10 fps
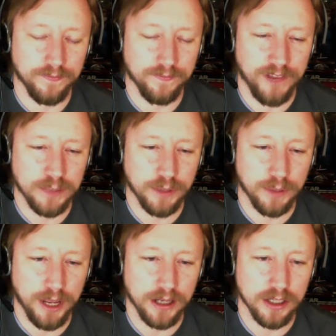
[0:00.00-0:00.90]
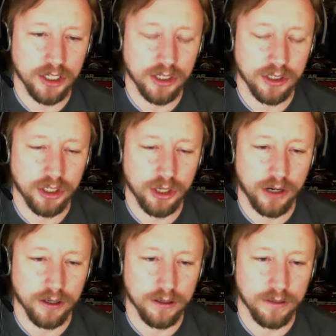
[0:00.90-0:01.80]
Facebook page
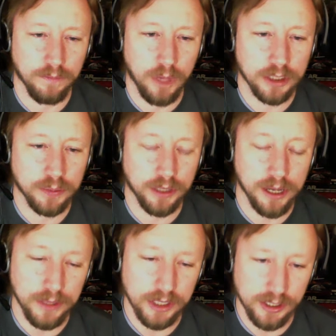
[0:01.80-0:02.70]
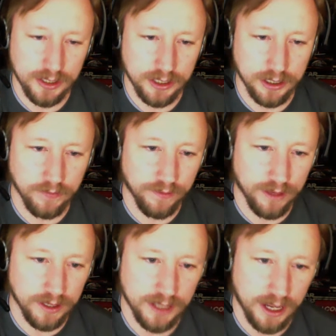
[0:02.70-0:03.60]
shared multiple images of
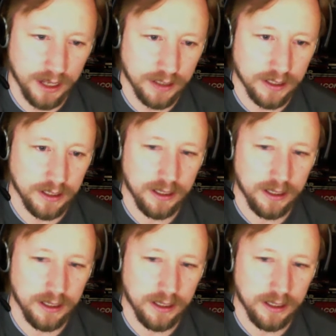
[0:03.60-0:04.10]
this set.